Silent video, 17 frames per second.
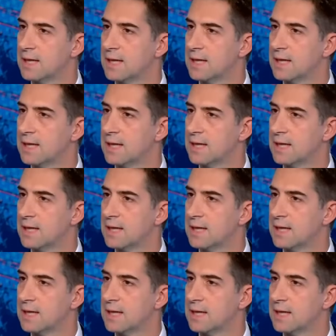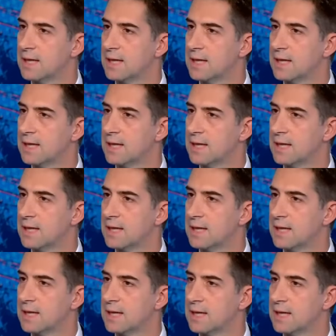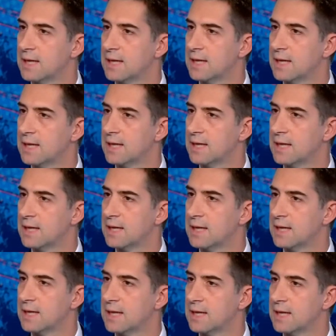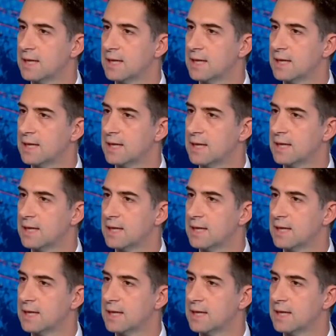going to switch the election like that. Come on now.